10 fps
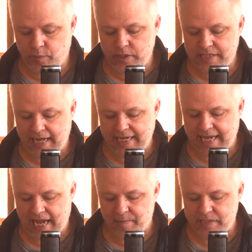priests and
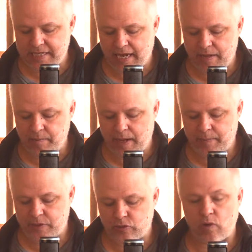captains how he
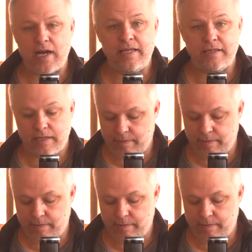might betray